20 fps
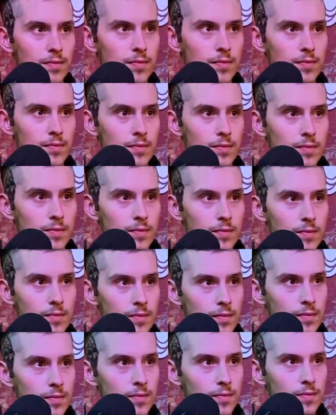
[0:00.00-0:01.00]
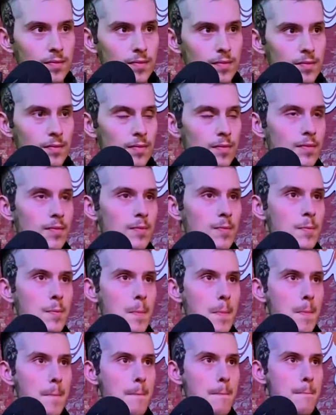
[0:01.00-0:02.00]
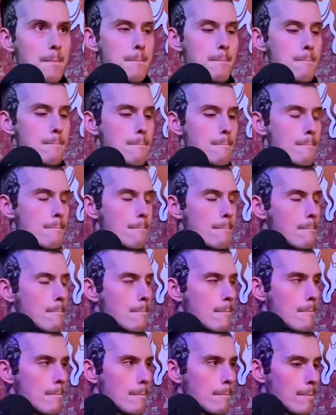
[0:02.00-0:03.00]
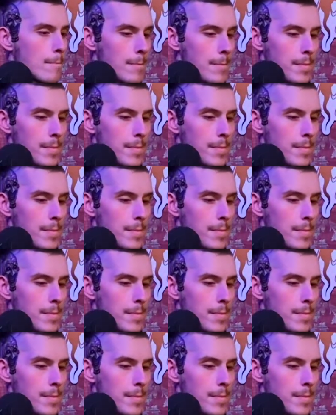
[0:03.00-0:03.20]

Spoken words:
(silent)